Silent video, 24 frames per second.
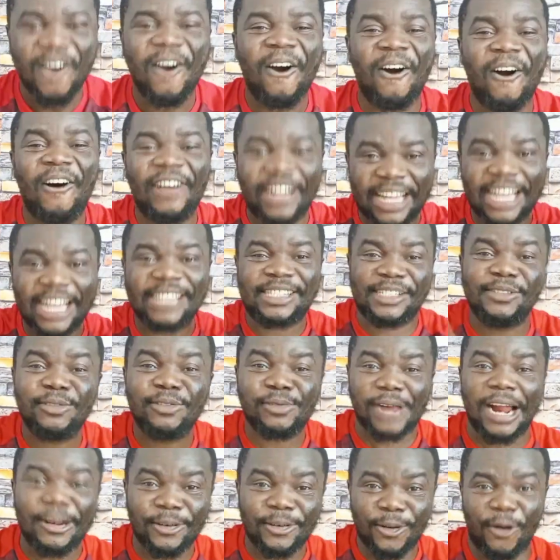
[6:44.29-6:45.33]
Or getting
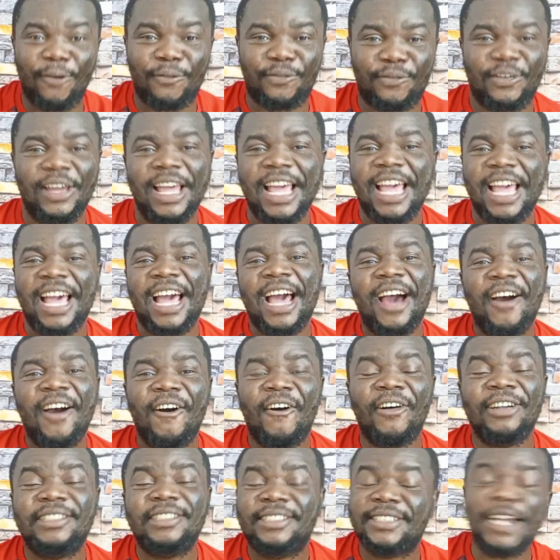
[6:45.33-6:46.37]
Randolph,
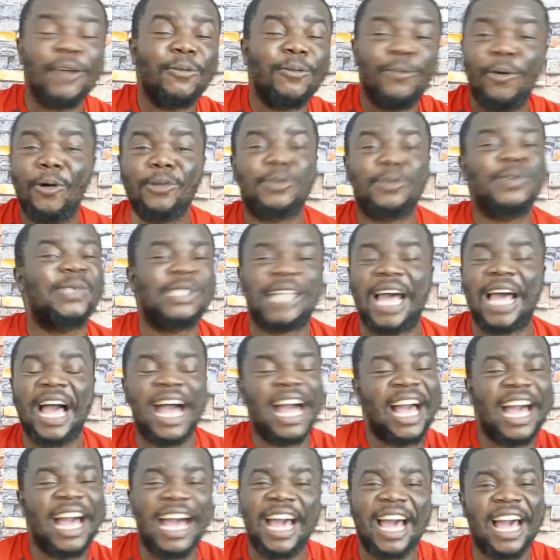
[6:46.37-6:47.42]
or Chebosa,
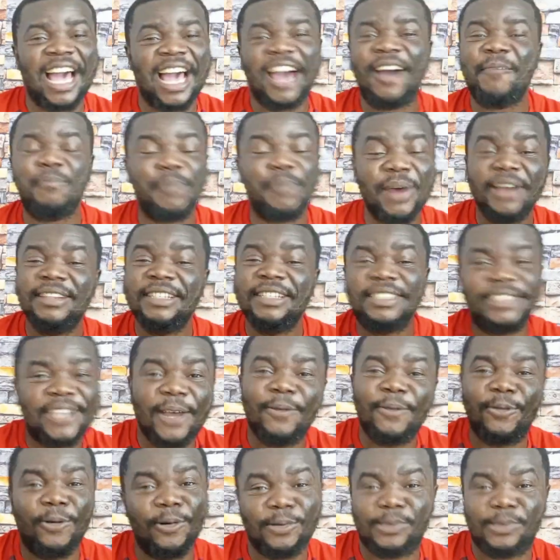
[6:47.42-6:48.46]
boy, ni
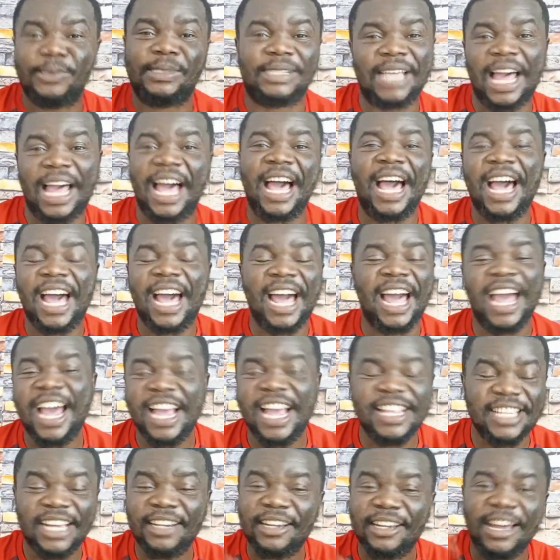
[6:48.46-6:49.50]
Chebosa,
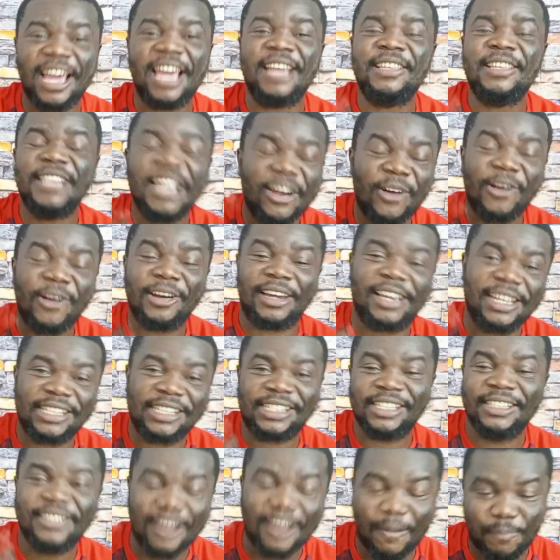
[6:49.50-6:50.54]
and yet, or
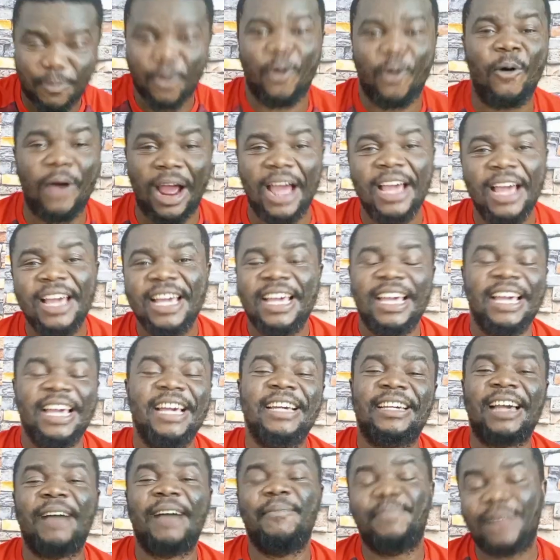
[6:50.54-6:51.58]
getting Japan,
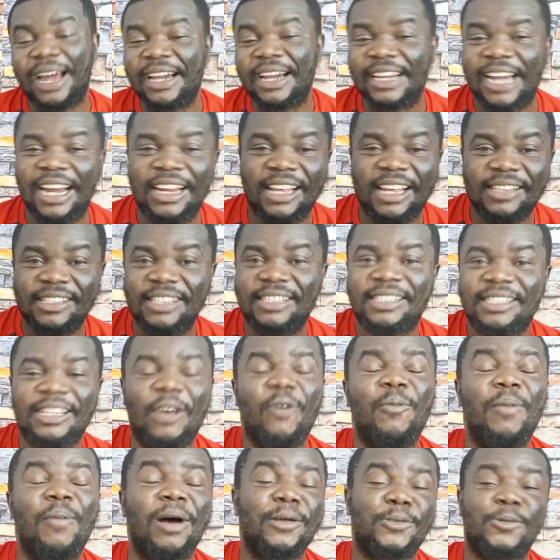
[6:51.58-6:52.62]
and Kablak Galadis,
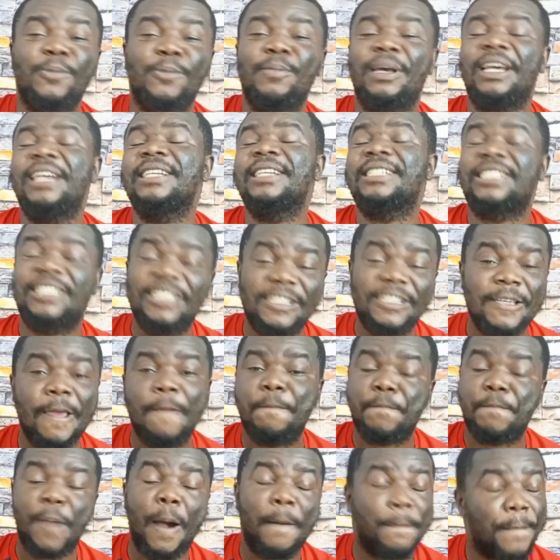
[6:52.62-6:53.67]
or Masuba,
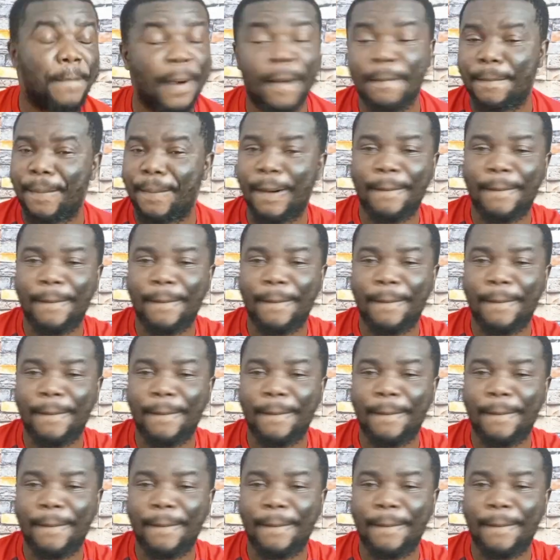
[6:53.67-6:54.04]
she, papa,